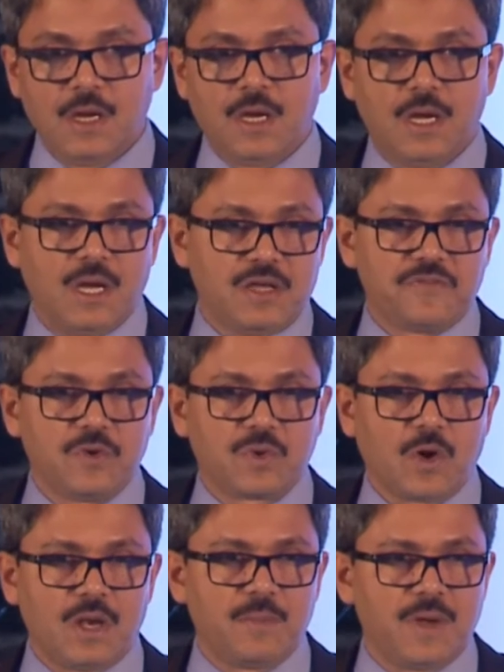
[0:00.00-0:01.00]
uh, if you
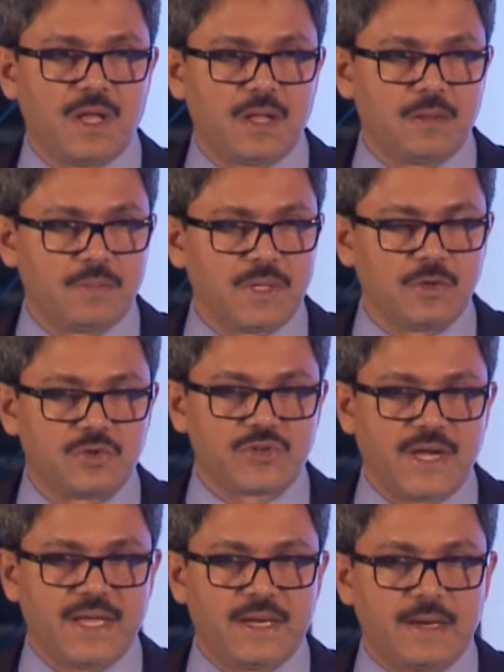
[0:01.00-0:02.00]
call about, you know,
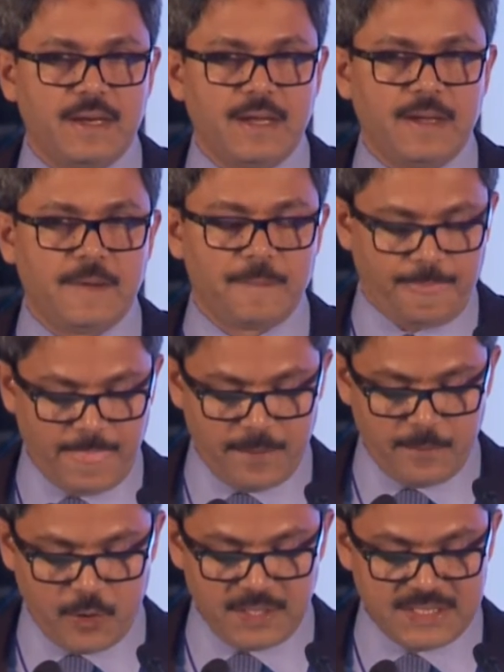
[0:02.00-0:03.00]
try and uh,
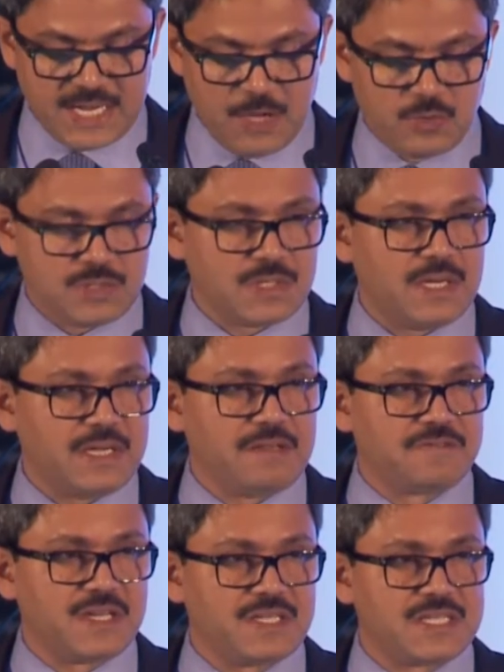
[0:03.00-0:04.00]
point out
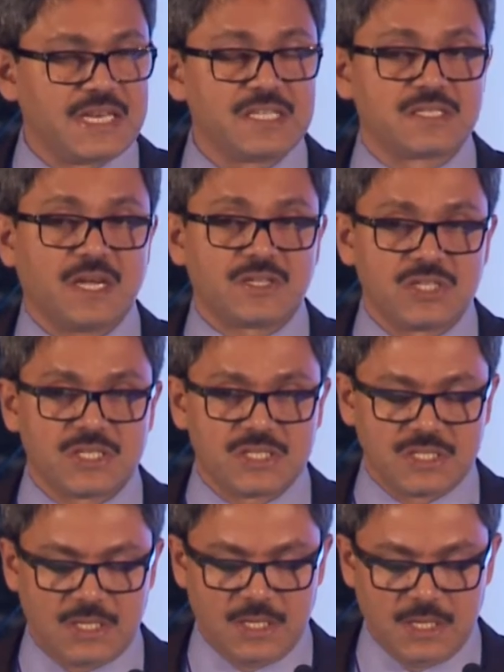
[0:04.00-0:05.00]
if there is any success,